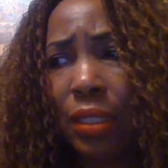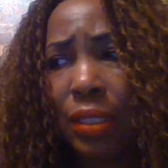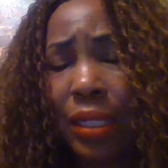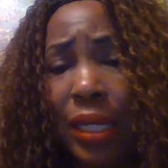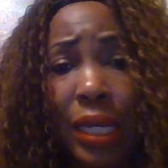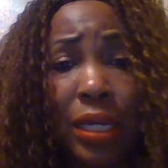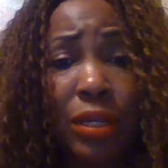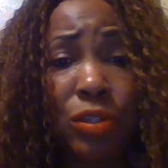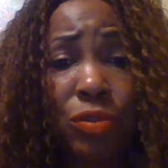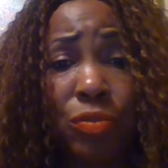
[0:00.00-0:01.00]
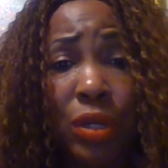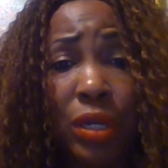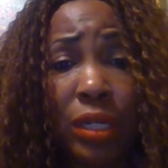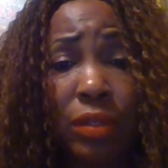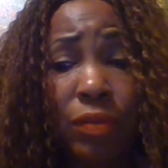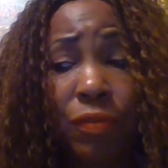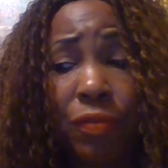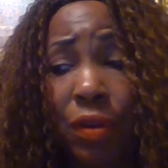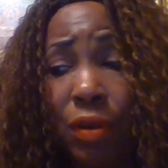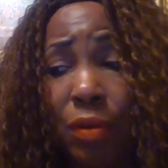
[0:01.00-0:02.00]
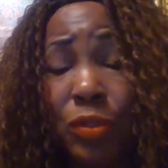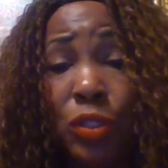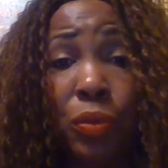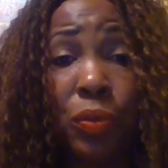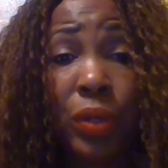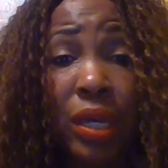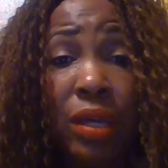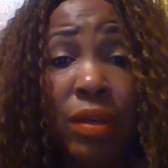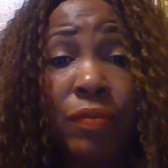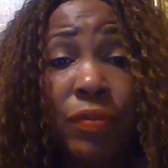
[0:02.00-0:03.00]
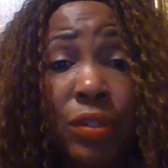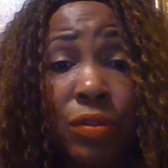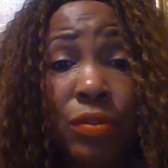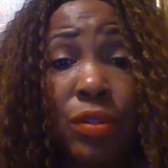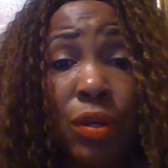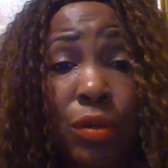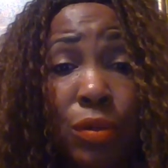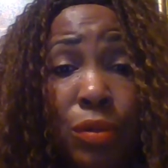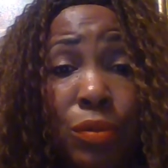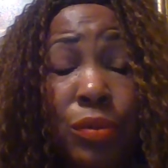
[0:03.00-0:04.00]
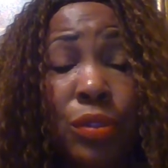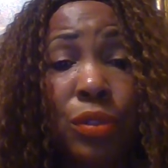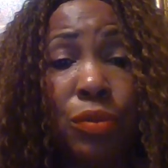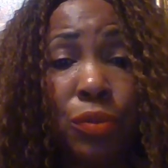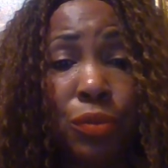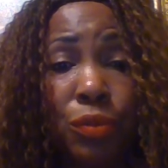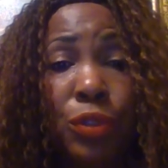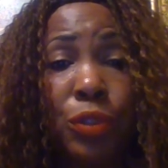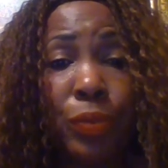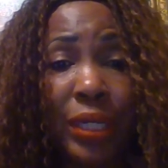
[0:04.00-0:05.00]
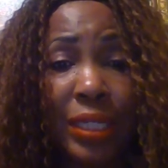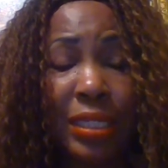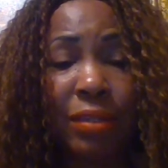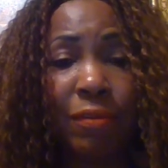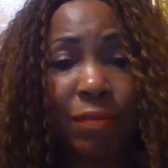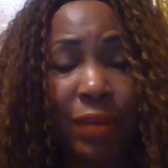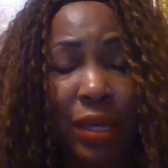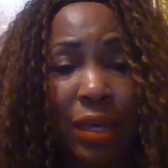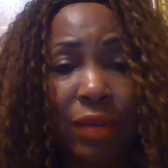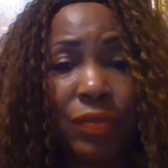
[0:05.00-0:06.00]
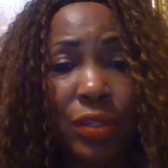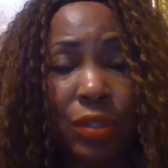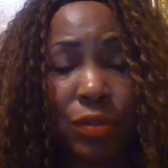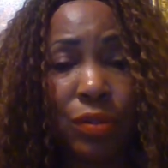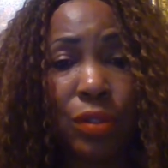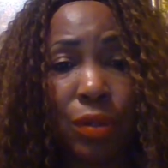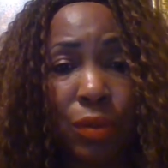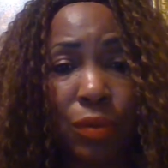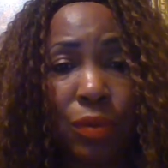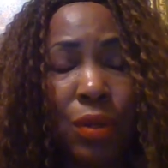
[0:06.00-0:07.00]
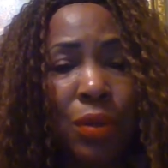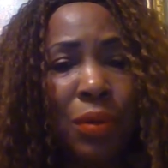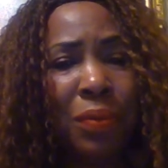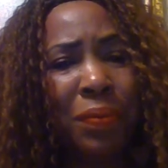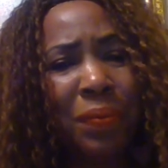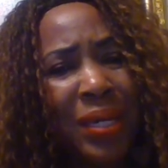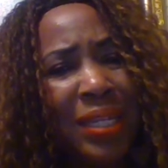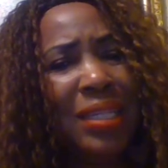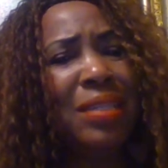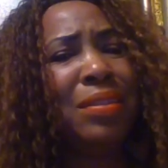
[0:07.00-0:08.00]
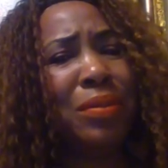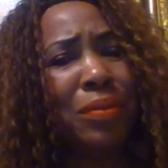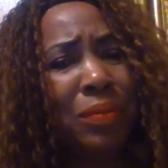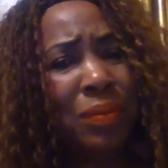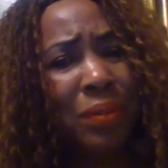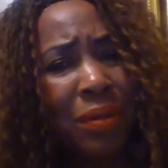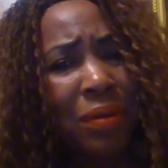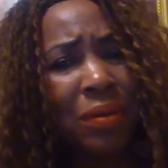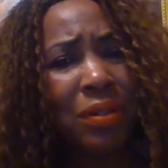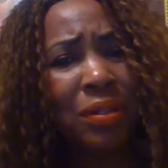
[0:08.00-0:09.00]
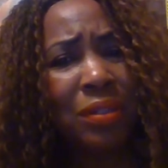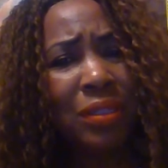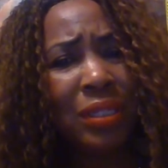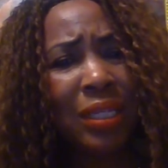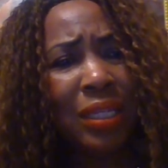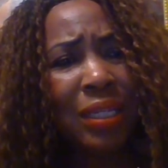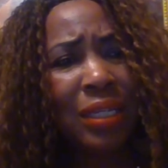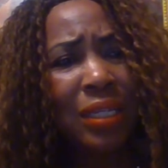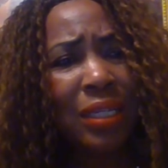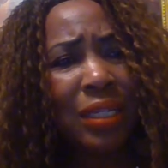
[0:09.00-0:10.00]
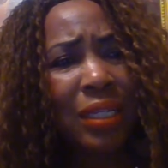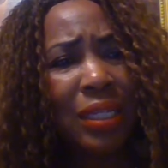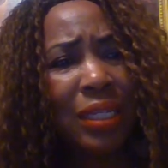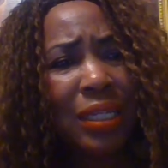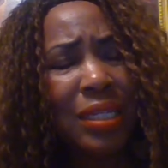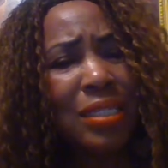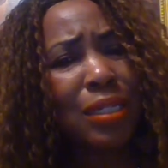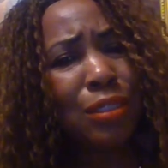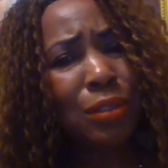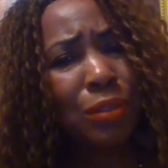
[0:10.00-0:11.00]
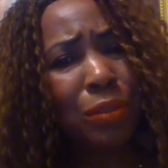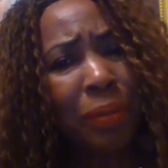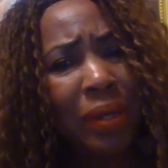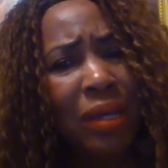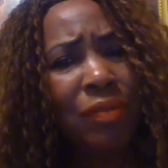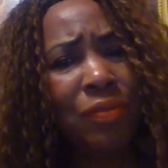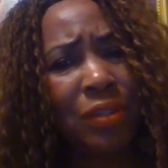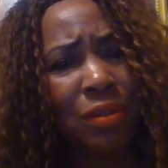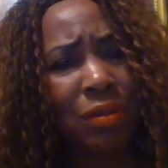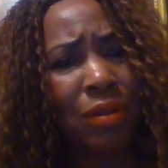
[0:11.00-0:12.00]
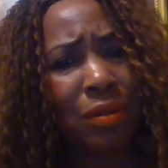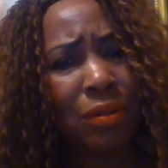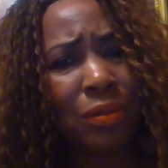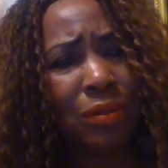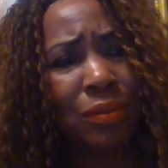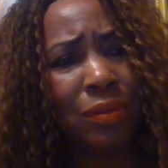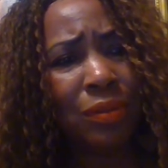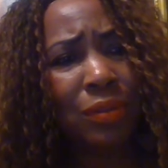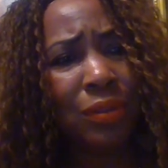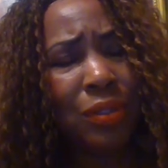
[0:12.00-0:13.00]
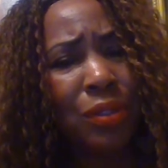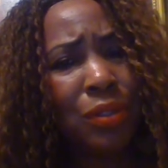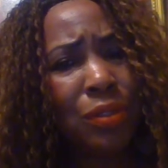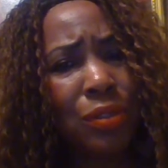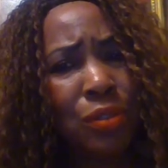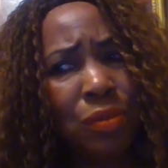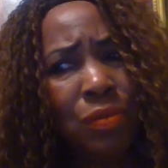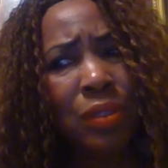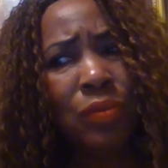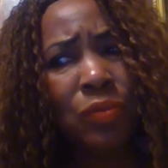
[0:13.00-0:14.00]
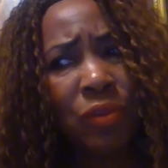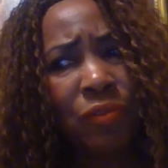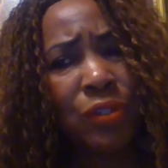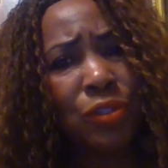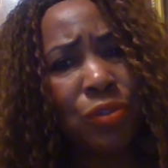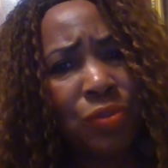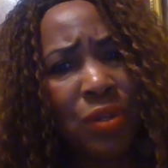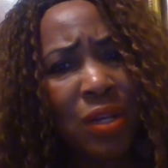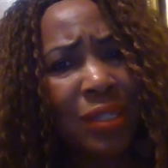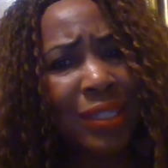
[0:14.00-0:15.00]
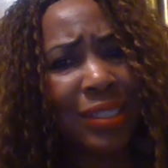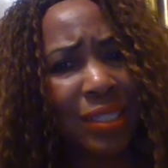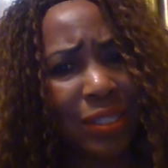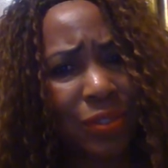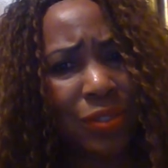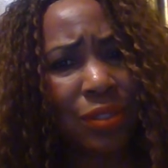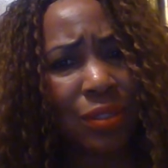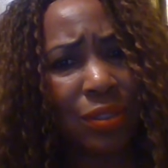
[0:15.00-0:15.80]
the age run from 12 years old to 25 years old. What in the world is a 12-year-old doing with a drug addiction?